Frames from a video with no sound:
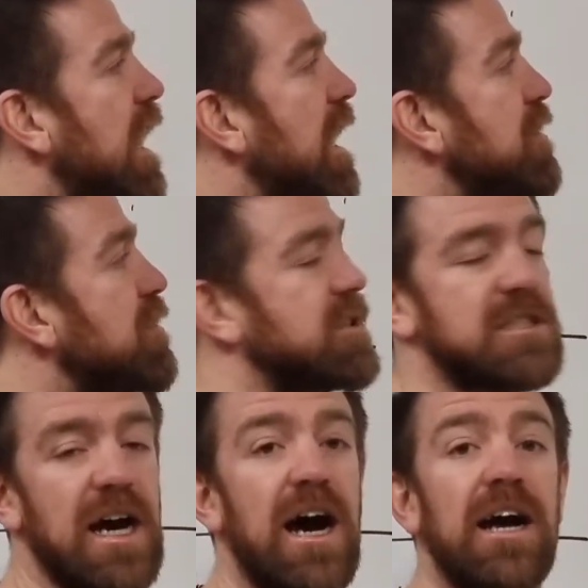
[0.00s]
and you can
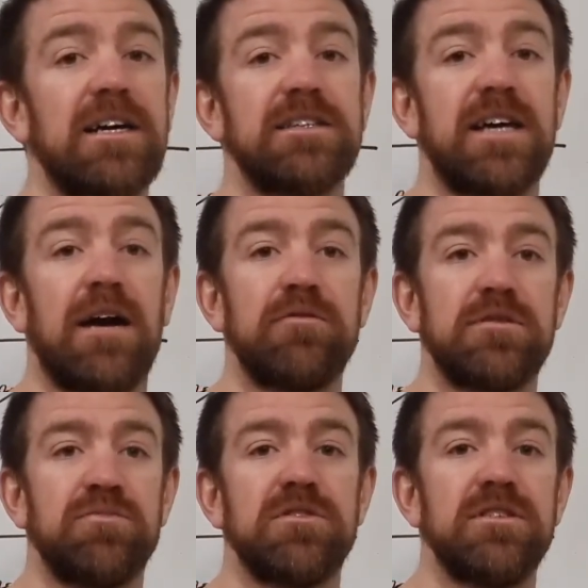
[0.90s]
target that with
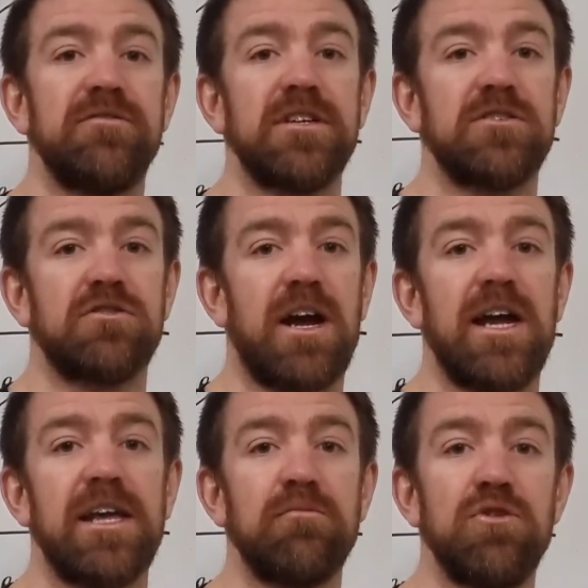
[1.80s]
specific
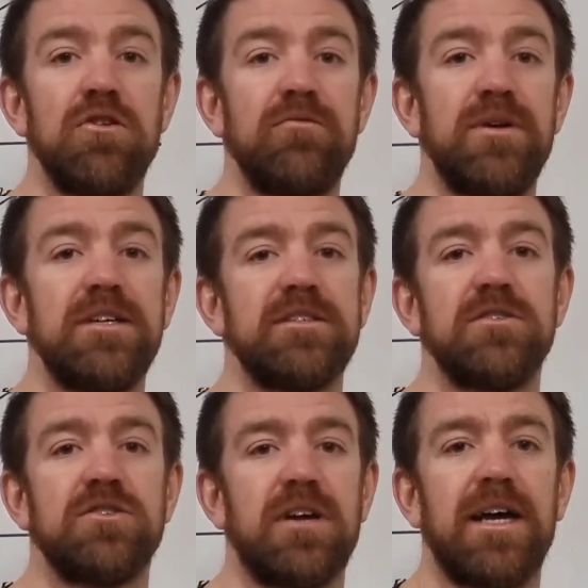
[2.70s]
training movements
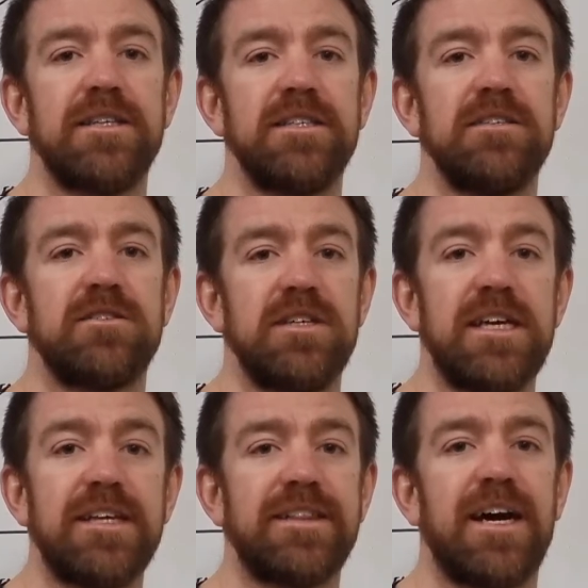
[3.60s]
and strategies to
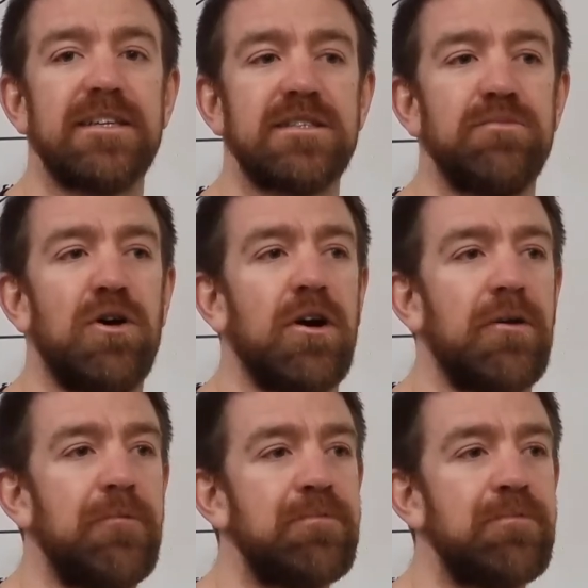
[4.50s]
hit that spot.